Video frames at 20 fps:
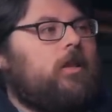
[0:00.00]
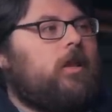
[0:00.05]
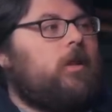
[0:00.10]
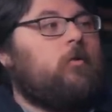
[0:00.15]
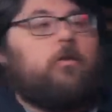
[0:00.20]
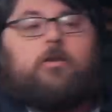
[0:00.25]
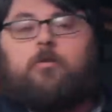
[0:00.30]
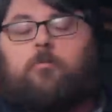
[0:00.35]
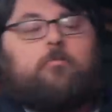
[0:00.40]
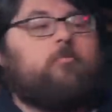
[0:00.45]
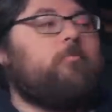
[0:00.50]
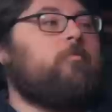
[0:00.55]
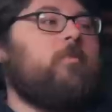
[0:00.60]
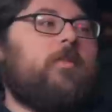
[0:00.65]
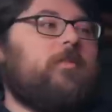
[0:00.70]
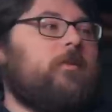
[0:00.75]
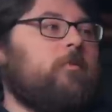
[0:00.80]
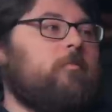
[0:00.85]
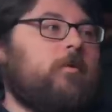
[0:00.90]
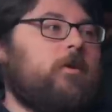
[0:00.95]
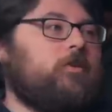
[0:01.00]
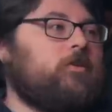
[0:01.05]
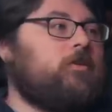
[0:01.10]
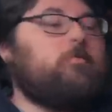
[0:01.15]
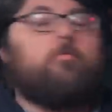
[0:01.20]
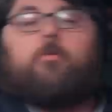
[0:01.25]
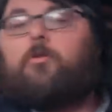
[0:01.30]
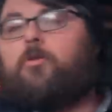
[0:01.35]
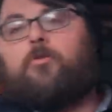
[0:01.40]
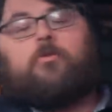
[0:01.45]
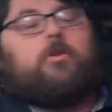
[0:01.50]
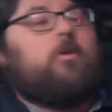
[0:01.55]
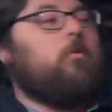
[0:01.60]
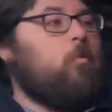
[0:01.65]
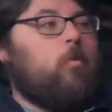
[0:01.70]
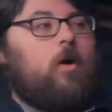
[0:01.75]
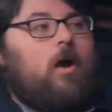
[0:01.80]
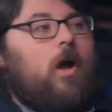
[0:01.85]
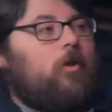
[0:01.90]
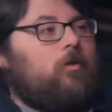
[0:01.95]
and their and their budgets
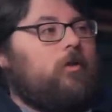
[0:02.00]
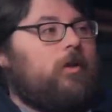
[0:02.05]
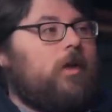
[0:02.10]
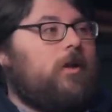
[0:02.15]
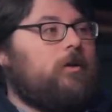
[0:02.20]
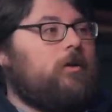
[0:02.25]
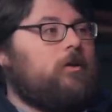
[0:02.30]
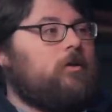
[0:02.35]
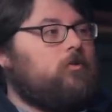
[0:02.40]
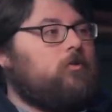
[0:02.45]
ballooning wildly out of